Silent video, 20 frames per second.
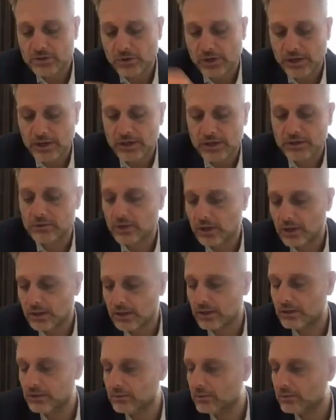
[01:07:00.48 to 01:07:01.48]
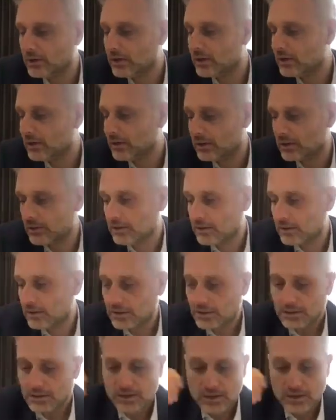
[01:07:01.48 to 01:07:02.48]
to Aleinu. Aleinu we're going
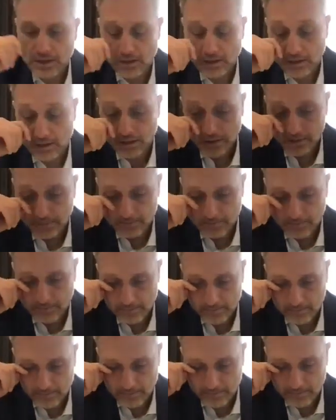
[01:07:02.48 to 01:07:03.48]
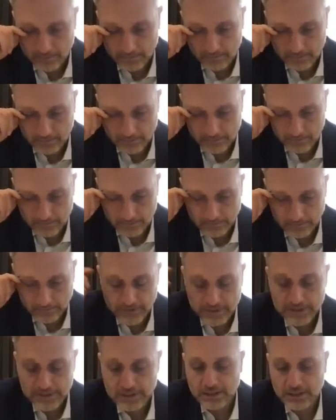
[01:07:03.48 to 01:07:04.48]
to
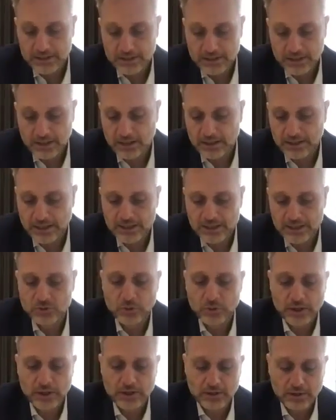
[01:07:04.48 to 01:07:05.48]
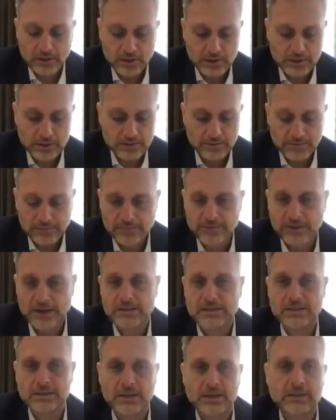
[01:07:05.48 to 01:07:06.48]
discuss next week. It's a
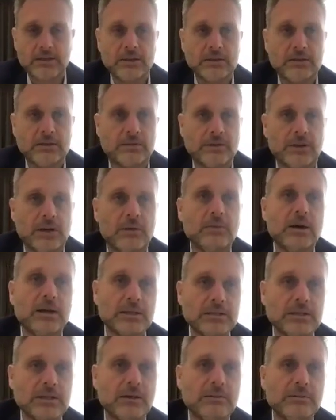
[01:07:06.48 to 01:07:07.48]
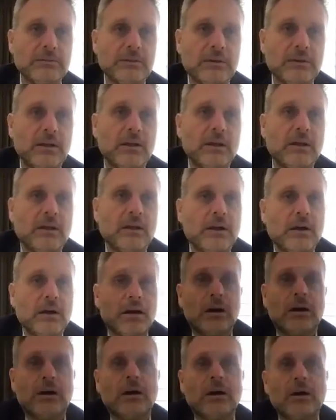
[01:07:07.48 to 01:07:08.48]
fascinating tefillah by itself.
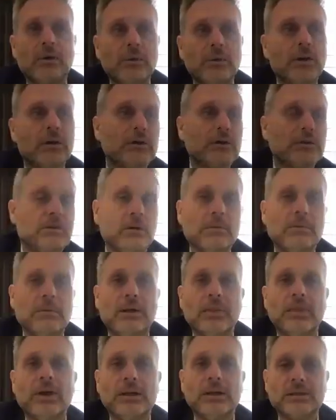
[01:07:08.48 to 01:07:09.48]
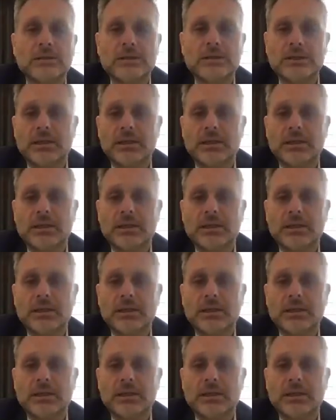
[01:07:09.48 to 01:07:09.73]
We're going to talk about that